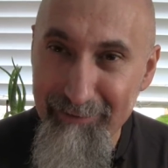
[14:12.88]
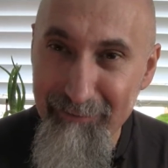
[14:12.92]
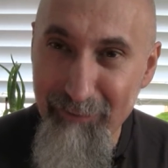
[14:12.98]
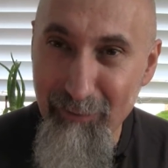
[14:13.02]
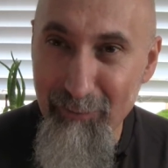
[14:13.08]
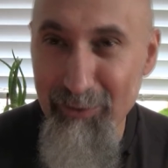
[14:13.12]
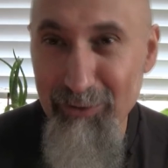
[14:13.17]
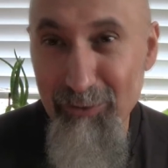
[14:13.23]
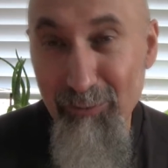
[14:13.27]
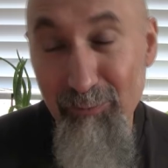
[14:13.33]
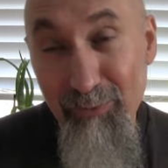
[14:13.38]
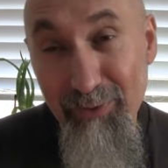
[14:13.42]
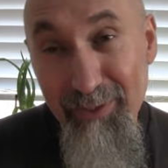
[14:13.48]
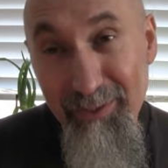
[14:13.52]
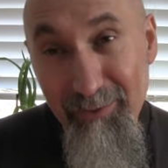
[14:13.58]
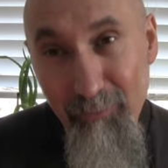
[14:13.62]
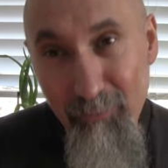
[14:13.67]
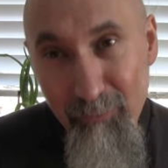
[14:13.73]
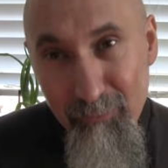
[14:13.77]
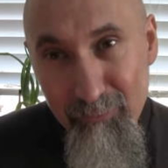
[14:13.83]
for me to
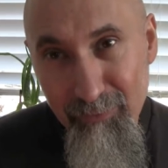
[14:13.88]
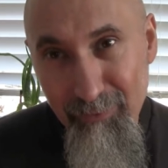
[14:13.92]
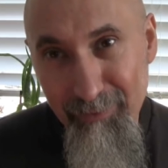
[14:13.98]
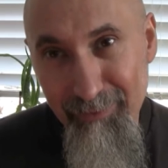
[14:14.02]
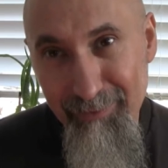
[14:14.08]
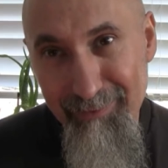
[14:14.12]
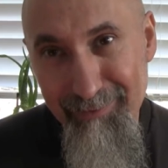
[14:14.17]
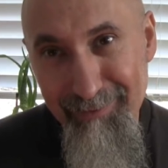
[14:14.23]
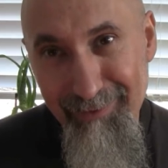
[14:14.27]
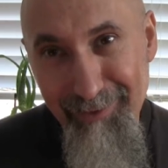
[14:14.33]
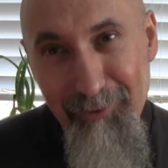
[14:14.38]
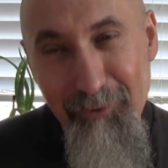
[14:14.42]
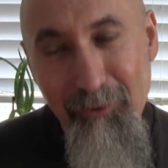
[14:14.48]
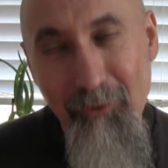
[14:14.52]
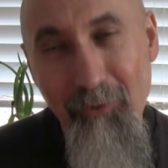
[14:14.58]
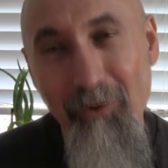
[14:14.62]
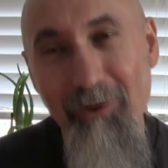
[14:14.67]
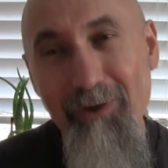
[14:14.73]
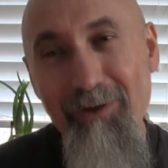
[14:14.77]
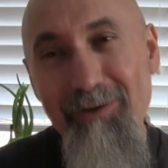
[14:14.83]
bring over
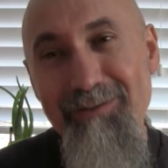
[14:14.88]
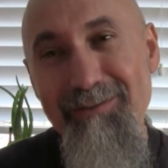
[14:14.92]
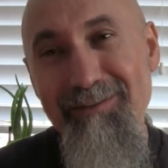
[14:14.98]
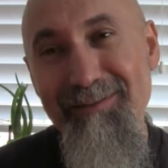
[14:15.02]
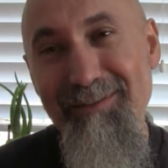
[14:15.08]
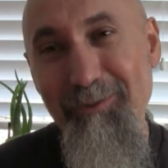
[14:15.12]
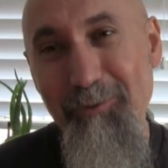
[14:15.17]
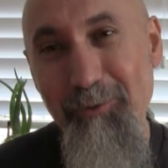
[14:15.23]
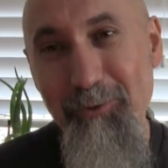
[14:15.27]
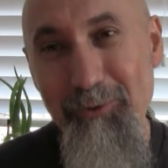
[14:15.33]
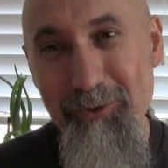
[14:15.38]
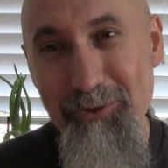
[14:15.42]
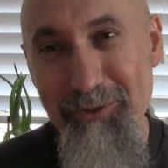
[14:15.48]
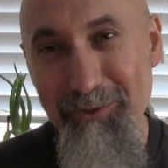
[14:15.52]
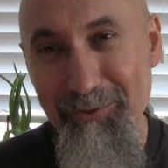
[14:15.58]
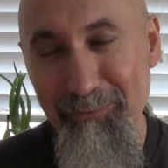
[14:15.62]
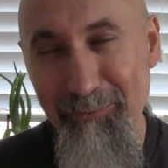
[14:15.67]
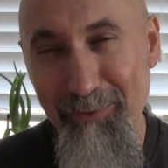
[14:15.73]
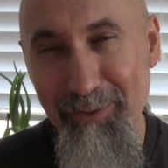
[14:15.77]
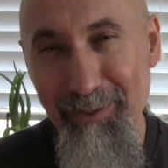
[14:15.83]
across the
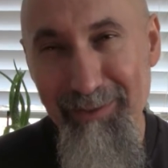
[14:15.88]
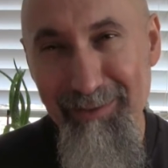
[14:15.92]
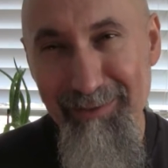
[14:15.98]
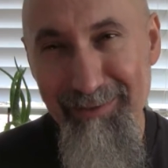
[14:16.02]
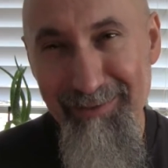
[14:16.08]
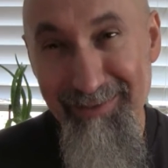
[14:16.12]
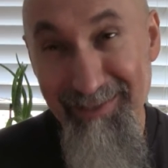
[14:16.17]
ocean, right?